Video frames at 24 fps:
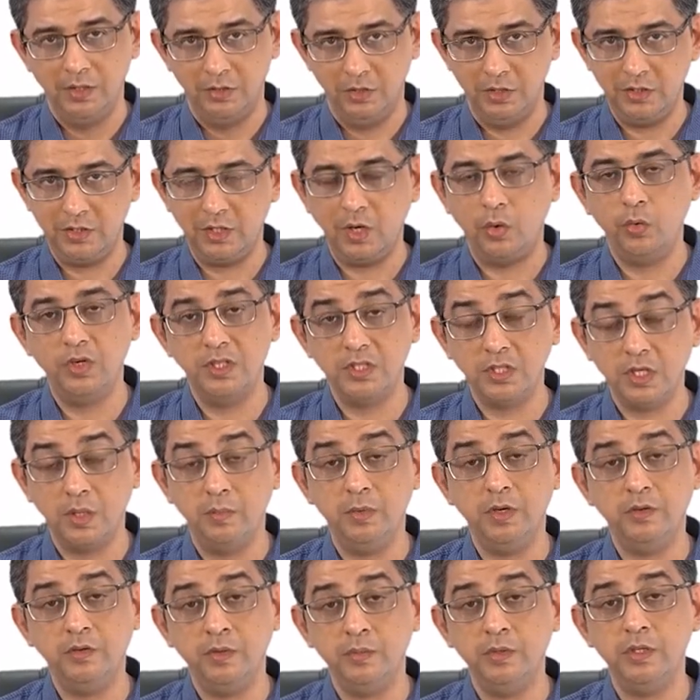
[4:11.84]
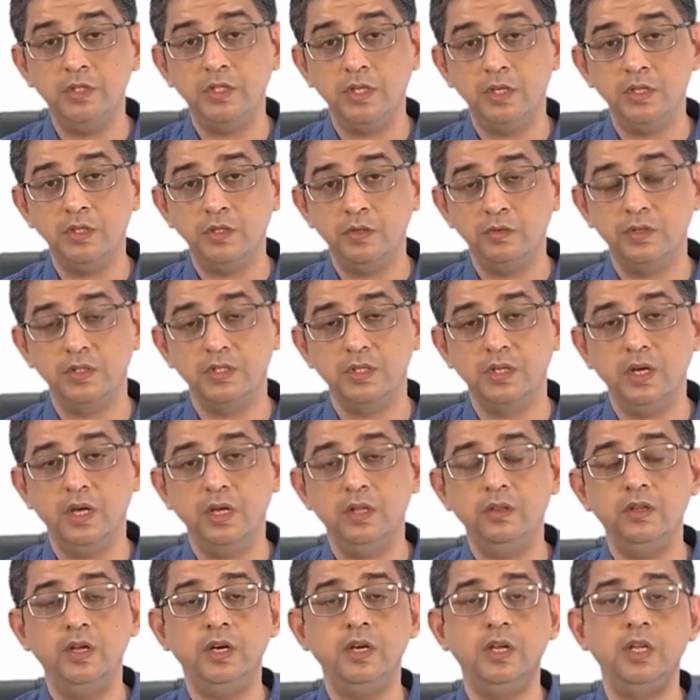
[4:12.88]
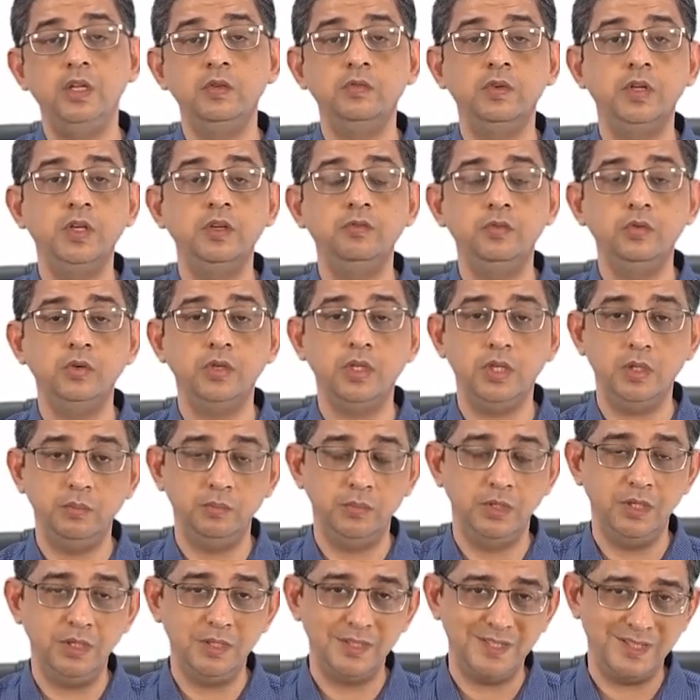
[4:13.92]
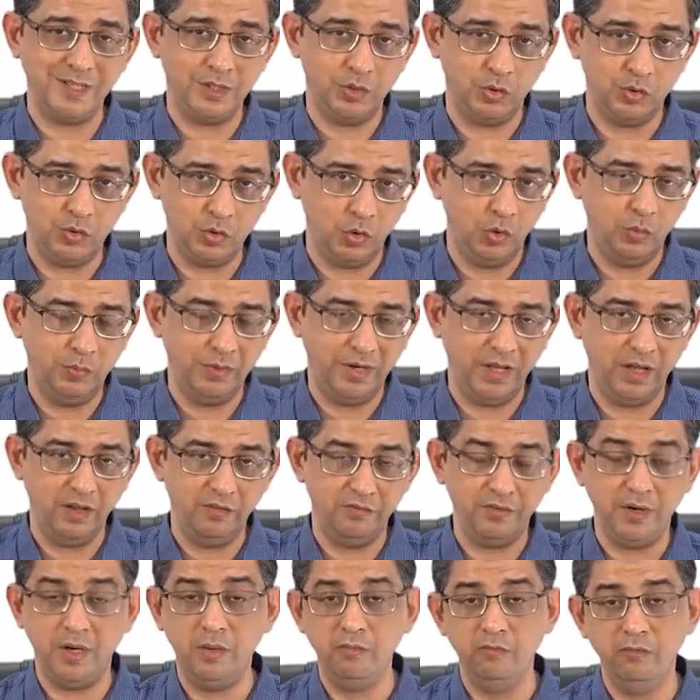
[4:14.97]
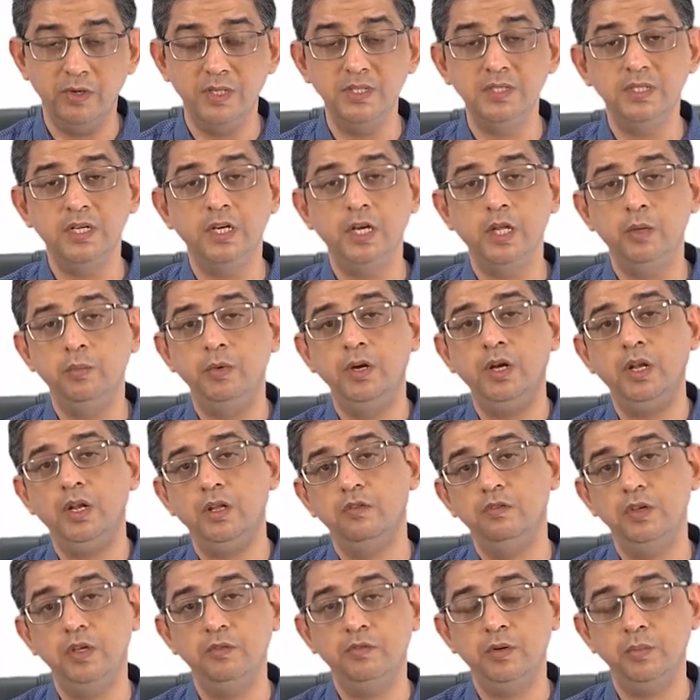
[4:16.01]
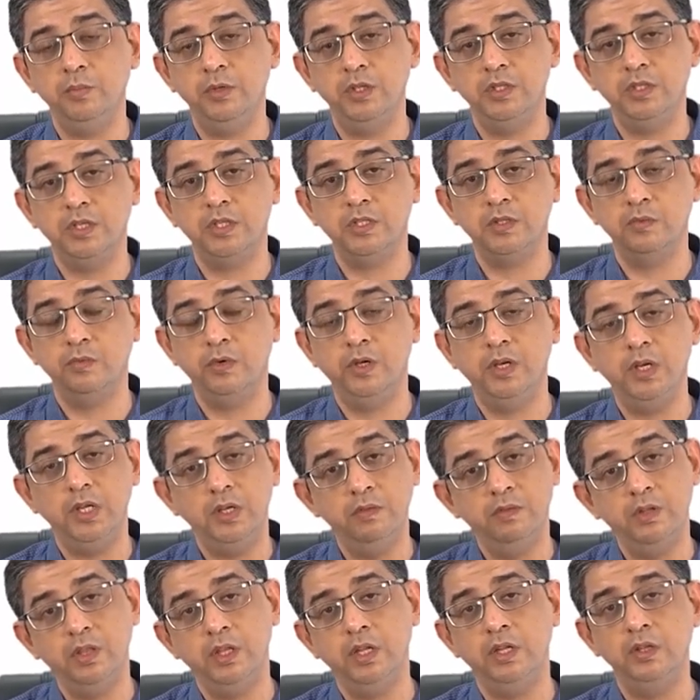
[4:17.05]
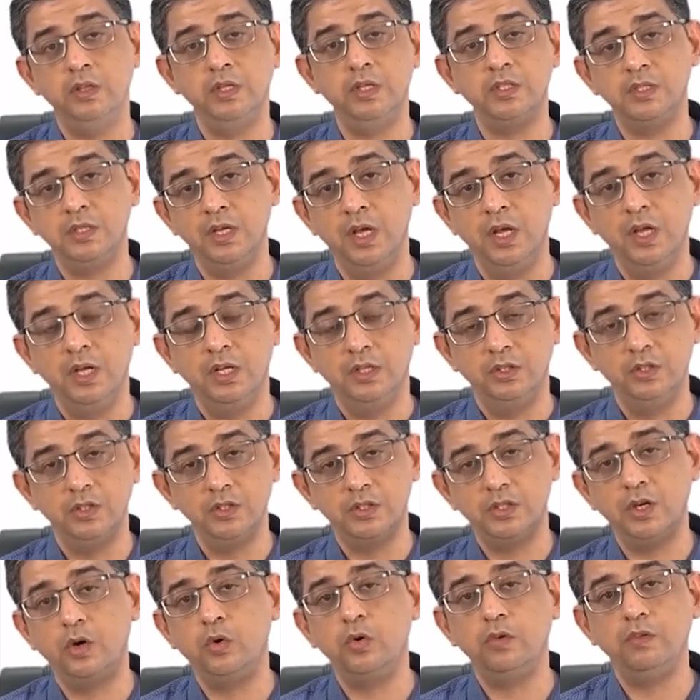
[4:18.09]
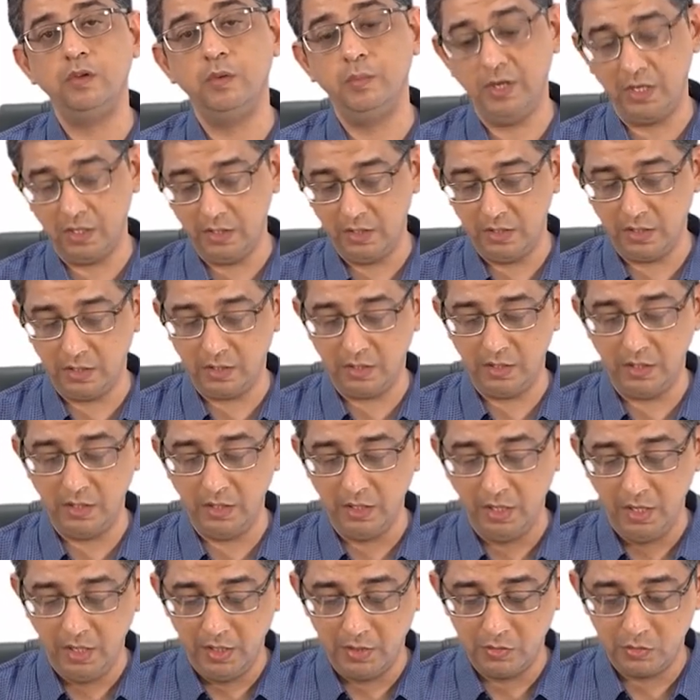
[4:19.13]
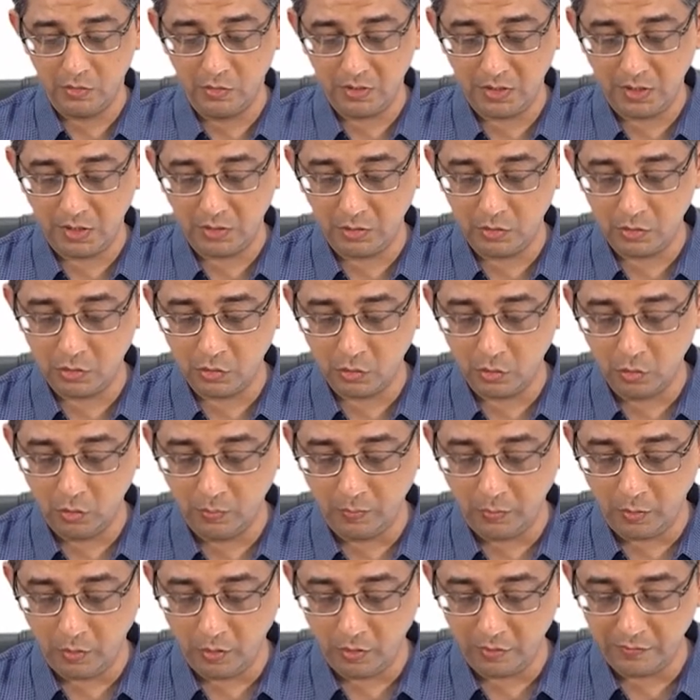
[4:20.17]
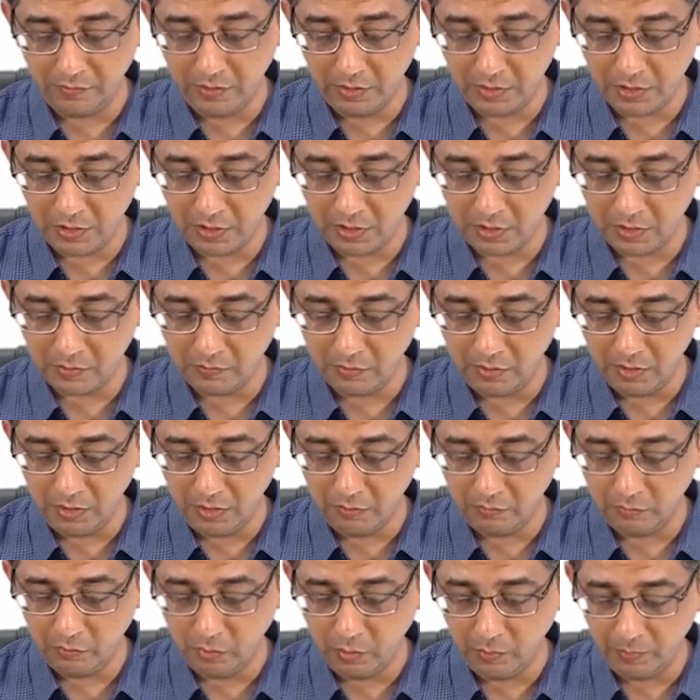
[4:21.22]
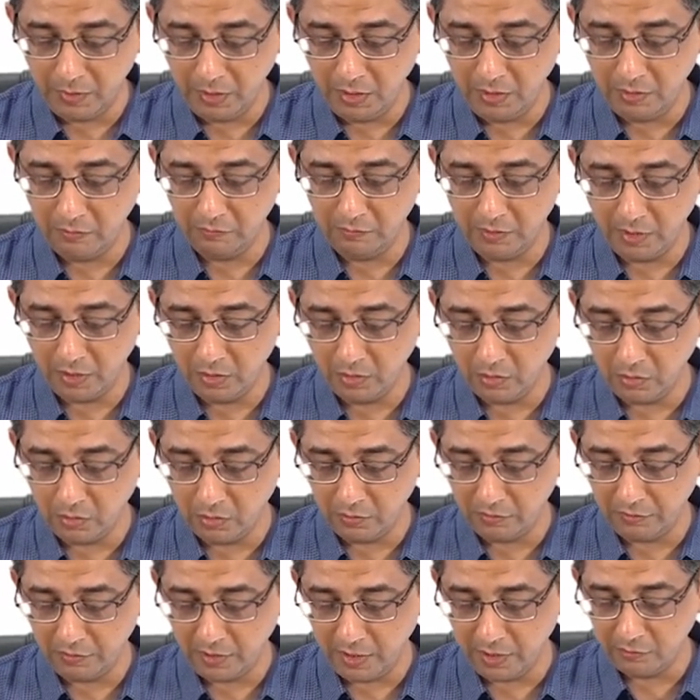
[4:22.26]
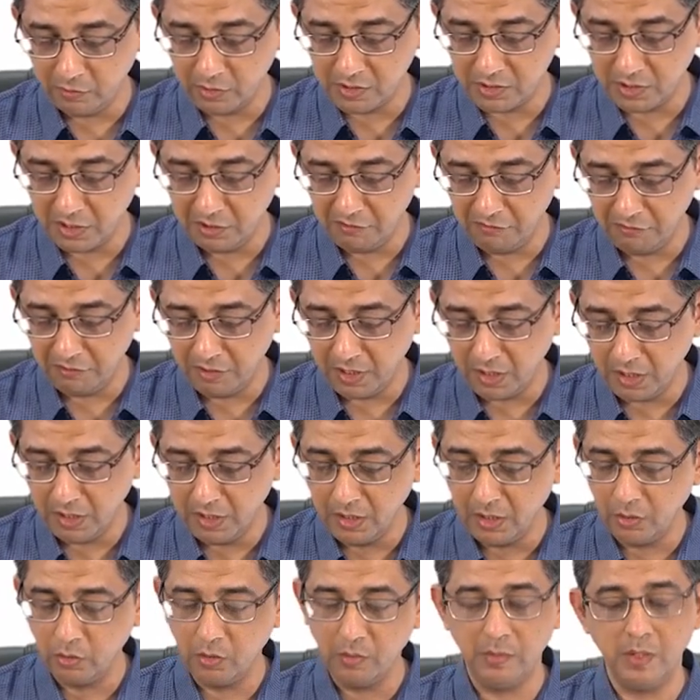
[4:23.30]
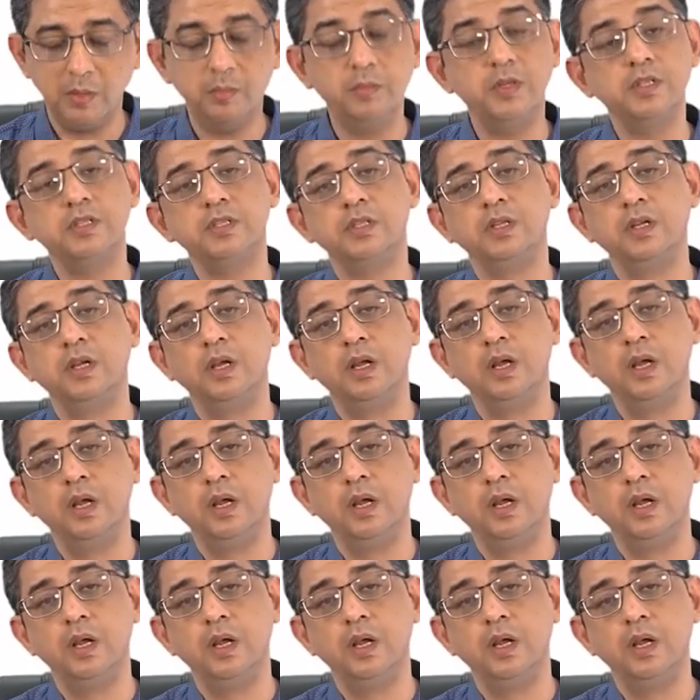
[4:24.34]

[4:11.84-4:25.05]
The sound is coming from the chest of this guy that even if you keep the stethoscope diaphragm 1 centimeter away from the chest wall, even then the sound will be conducted. So stethoscope off the chest wall would be one of, I would say, very loud murmurs.